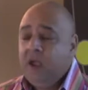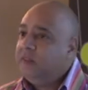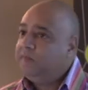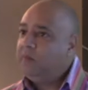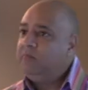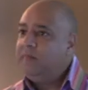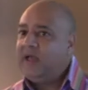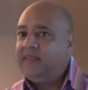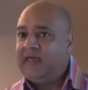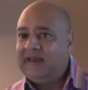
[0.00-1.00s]
The problem
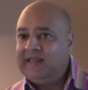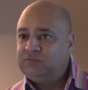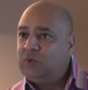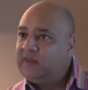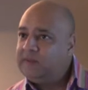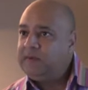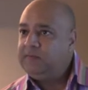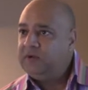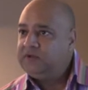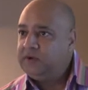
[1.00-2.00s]
about that is what other
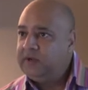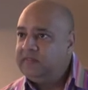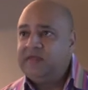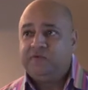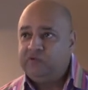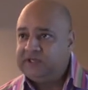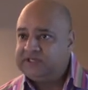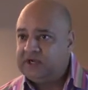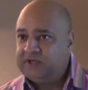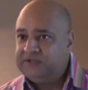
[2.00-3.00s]
people are doing, they've already
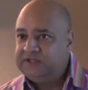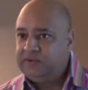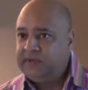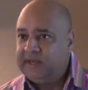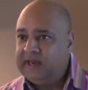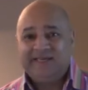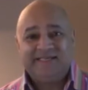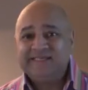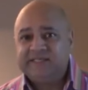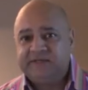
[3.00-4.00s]
started doing it. It
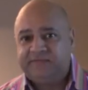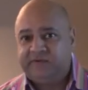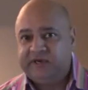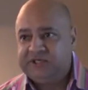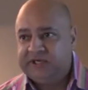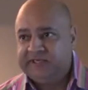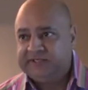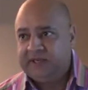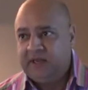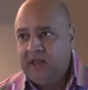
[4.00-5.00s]
isn't a differentiator.